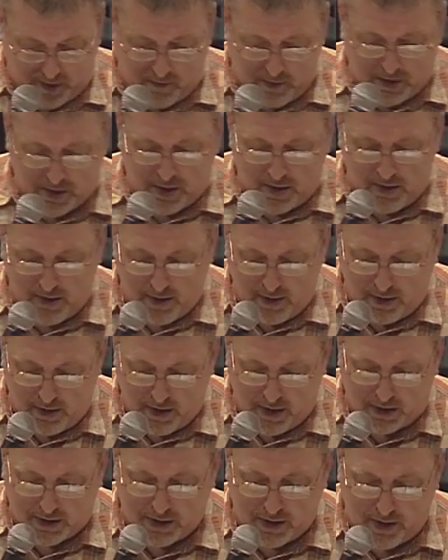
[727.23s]
mentioned in the
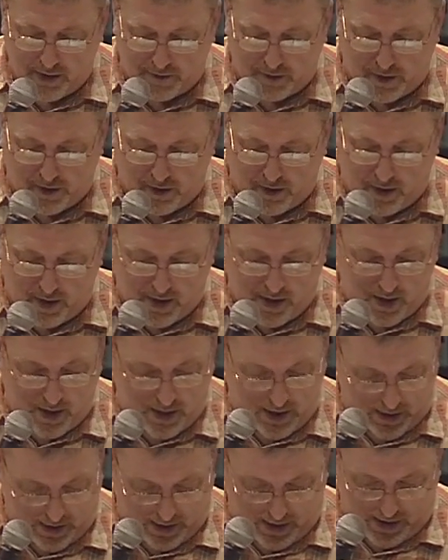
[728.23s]
introduction,
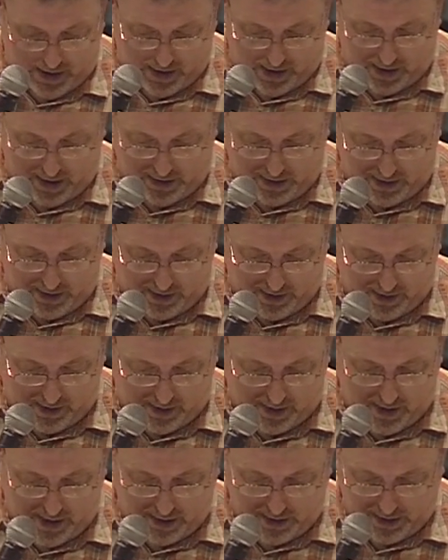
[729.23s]
after
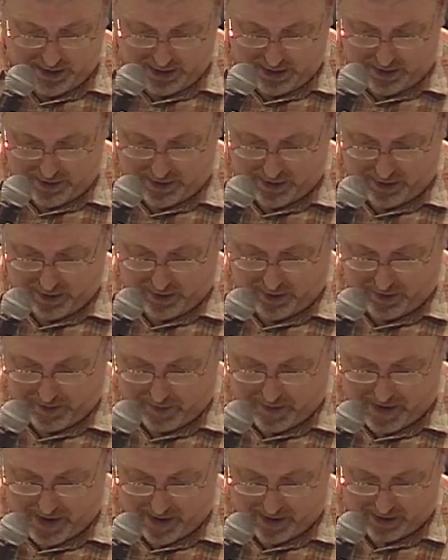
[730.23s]
19 years at
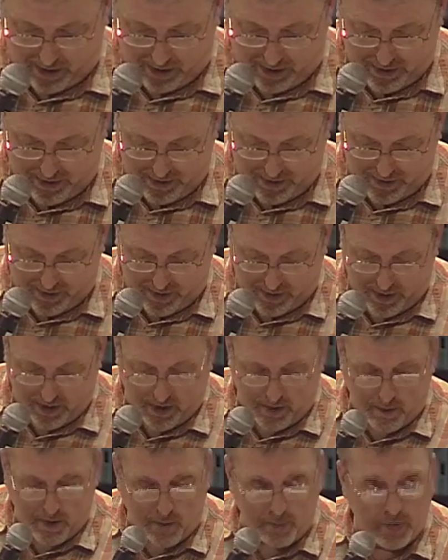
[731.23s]
Hewlett-Packard,
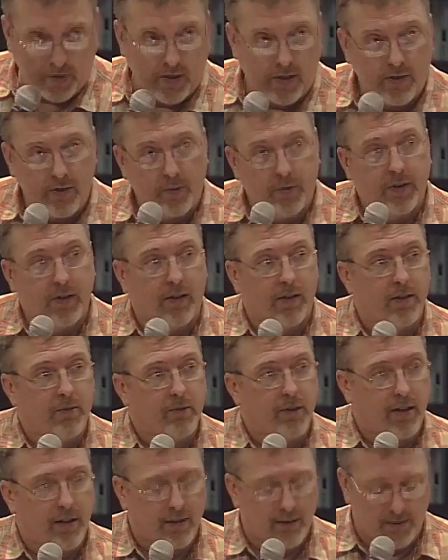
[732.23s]
my position was
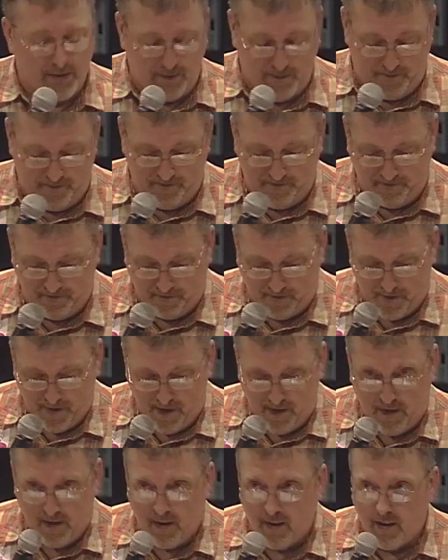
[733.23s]
eliminated.
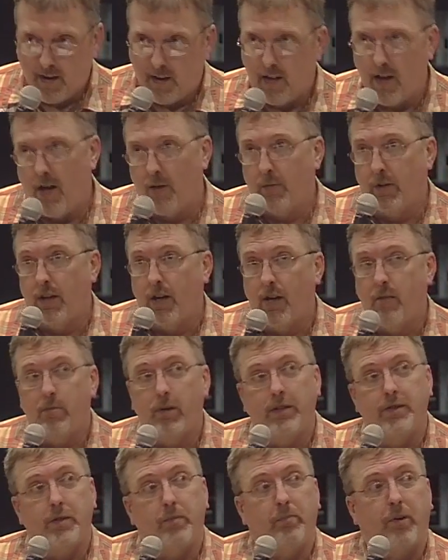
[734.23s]
That caught me kind of by
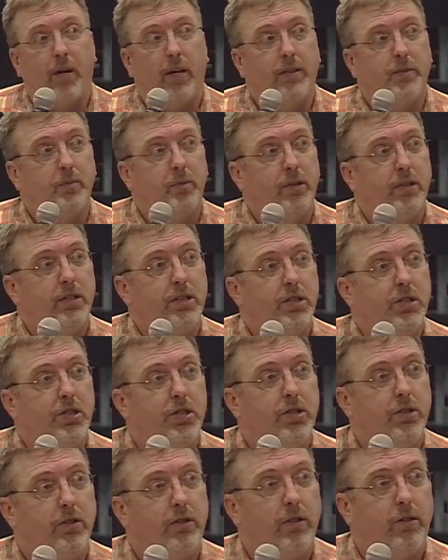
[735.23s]
surprise, but it
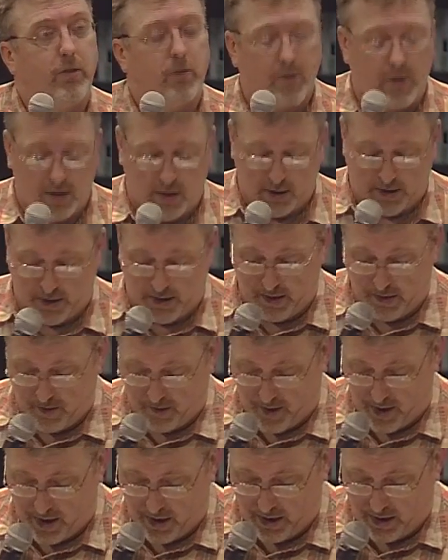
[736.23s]
shouldn't really,
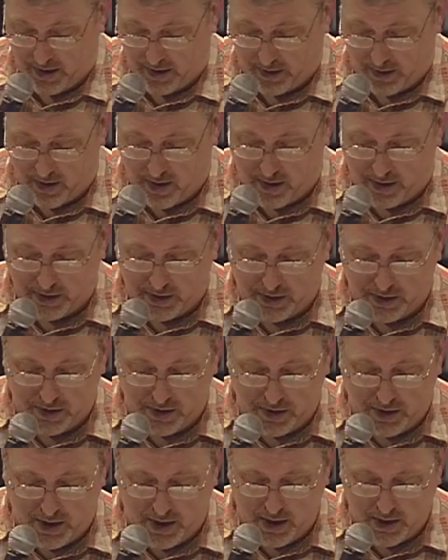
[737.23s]
right? Technology is
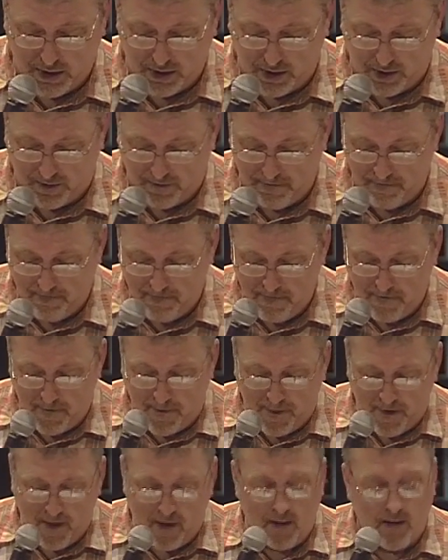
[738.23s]
changing.
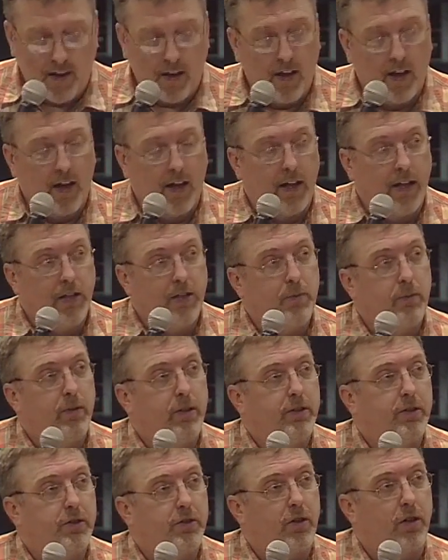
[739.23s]

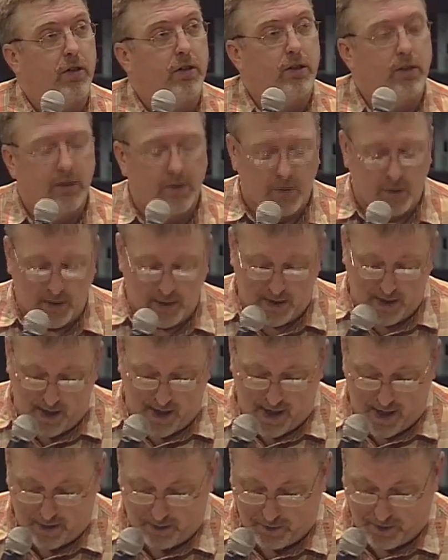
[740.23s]
HP is struggling to
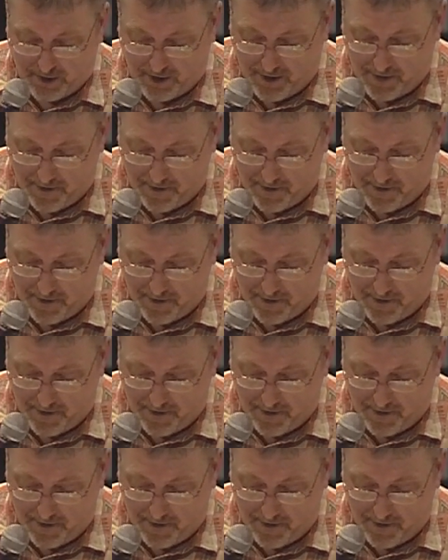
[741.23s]
adapt.